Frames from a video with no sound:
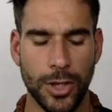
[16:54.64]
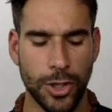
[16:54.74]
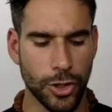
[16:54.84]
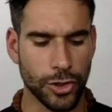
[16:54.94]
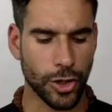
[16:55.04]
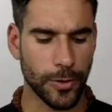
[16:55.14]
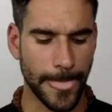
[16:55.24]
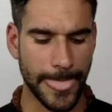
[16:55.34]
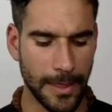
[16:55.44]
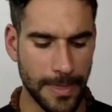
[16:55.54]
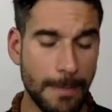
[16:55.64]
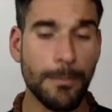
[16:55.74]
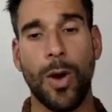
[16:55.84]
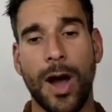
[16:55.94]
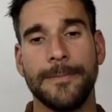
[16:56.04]
So
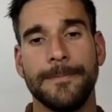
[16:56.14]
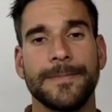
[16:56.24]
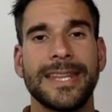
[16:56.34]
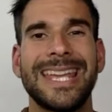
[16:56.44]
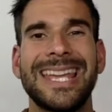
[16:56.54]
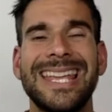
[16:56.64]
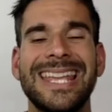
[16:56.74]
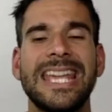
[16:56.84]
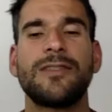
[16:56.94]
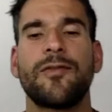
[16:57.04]
number one, it